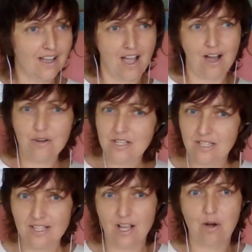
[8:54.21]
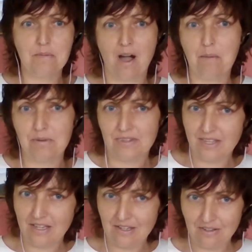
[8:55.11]
it's like
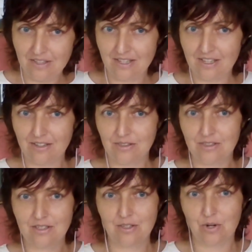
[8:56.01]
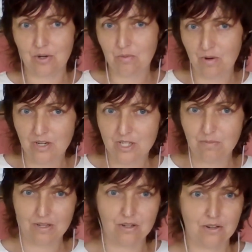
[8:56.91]
homeopathy, like you know it works,
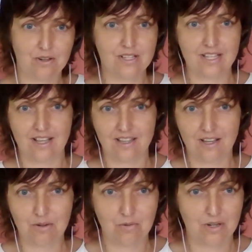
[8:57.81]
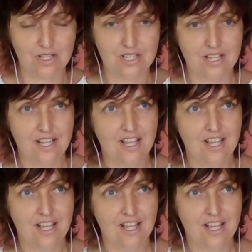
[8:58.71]
but you don't know exactly how it works.